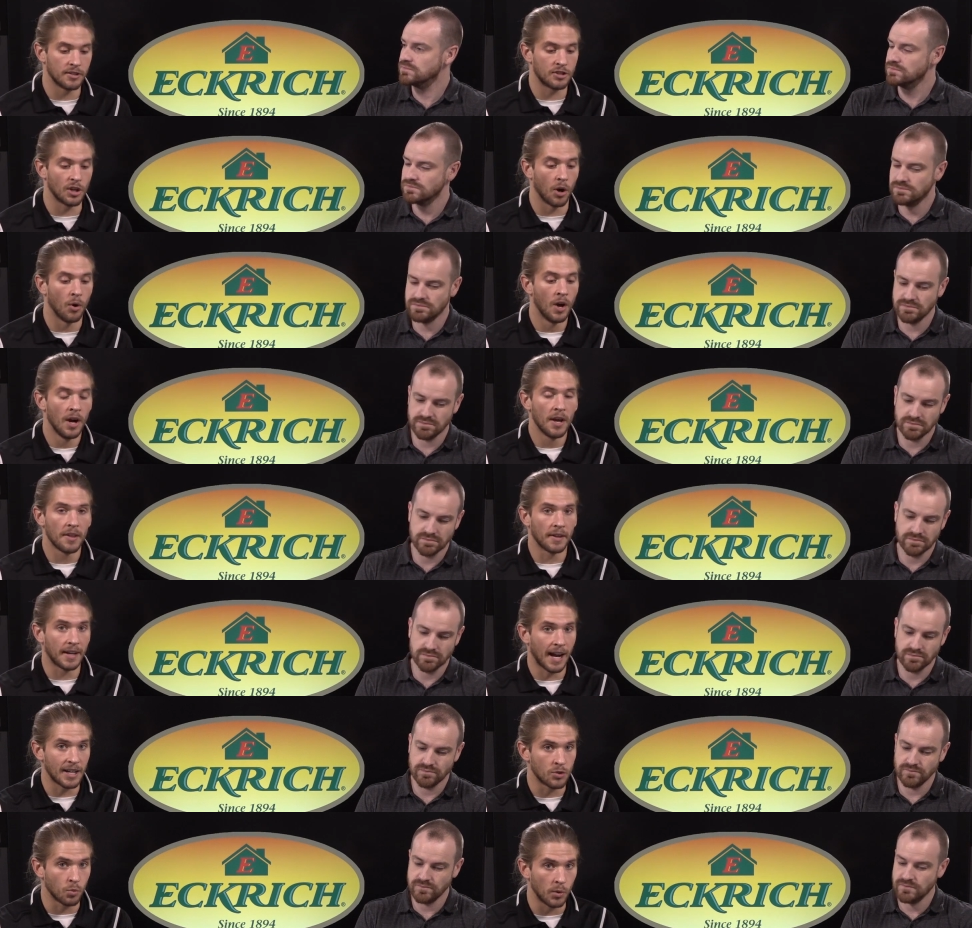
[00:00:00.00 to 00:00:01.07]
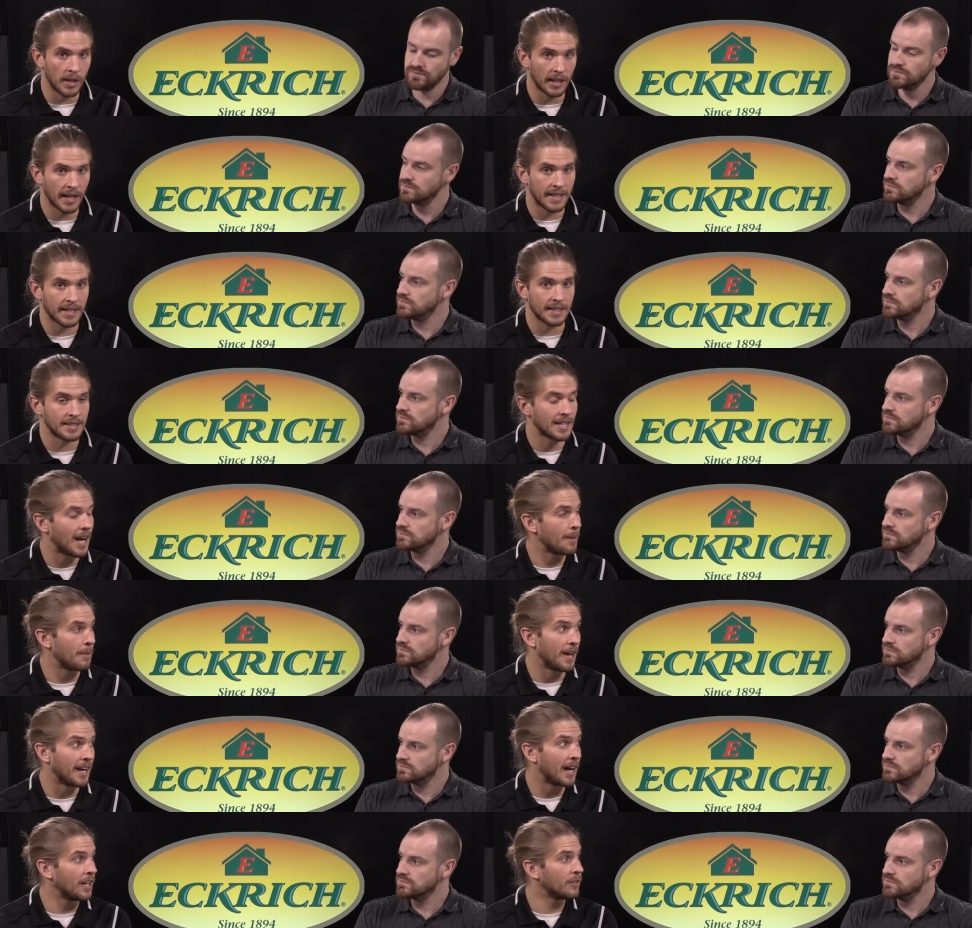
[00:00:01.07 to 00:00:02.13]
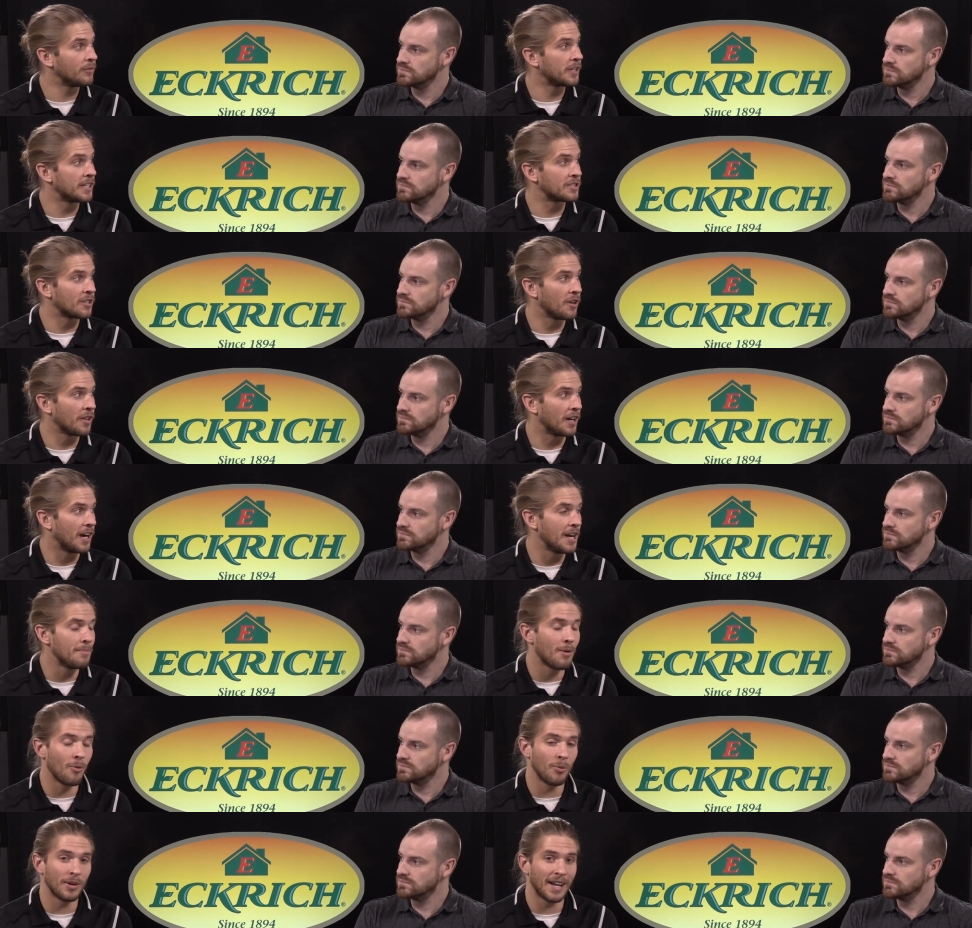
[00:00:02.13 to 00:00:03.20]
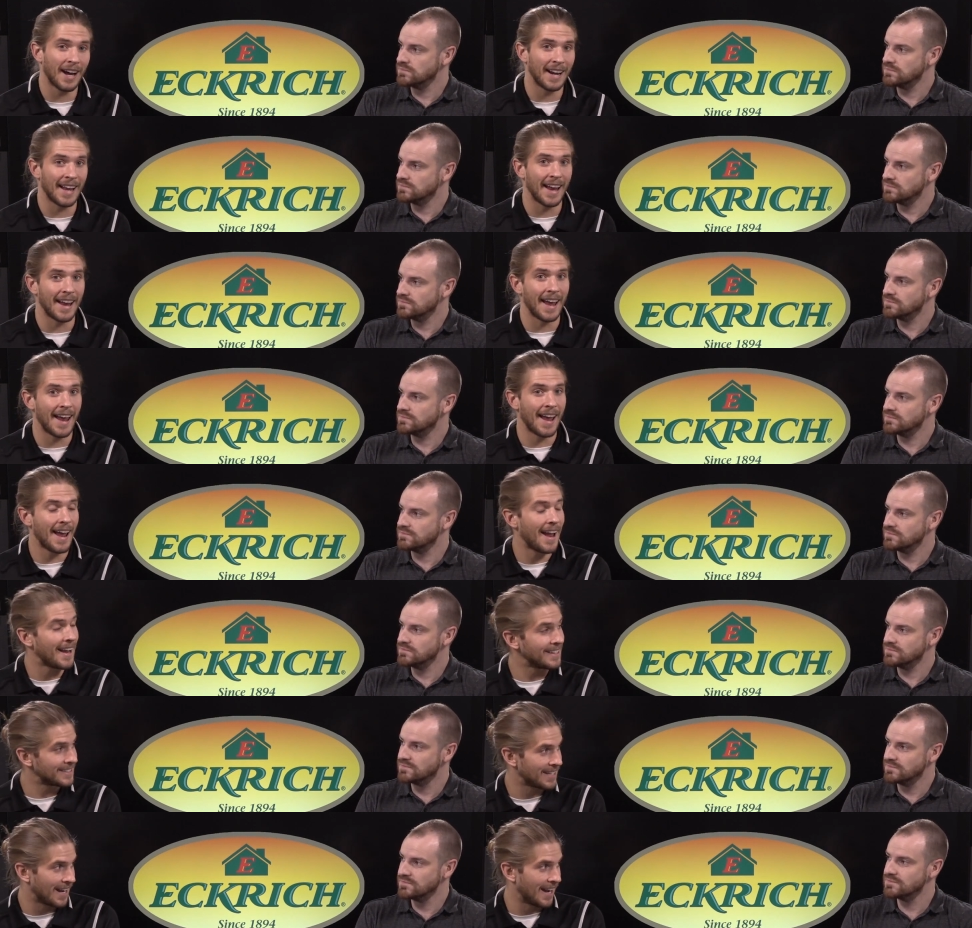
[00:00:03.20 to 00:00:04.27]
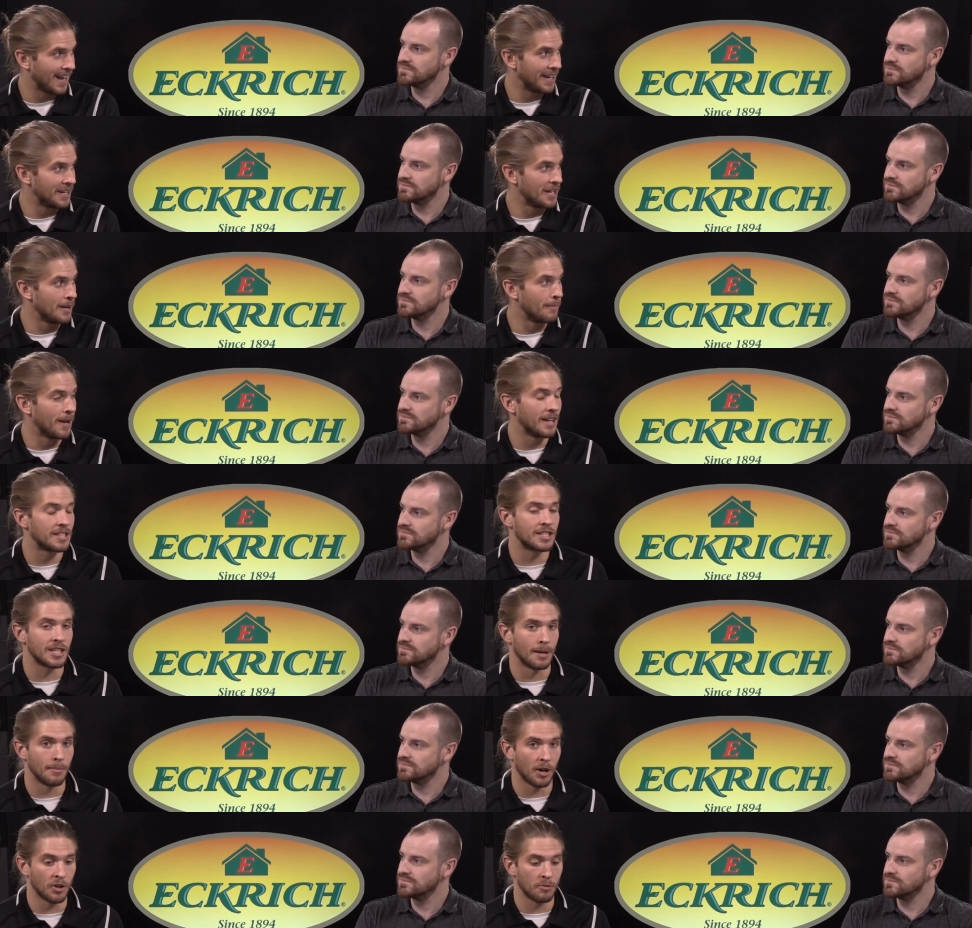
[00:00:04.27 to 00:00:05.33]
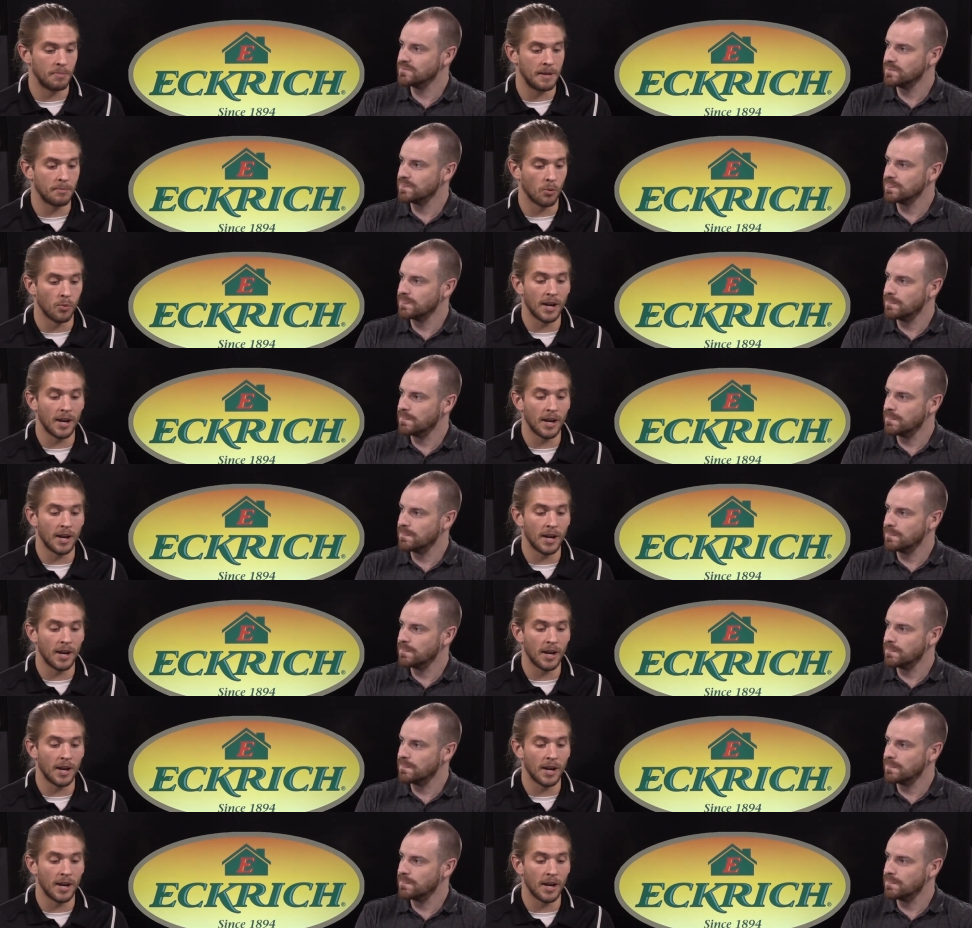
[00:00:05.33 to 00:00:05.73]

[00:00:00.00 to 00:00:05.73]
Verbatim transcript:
Speaker 1: So the guys we like at the top, Ed Oliver gets all the hype, but we're not as high on him as some other people.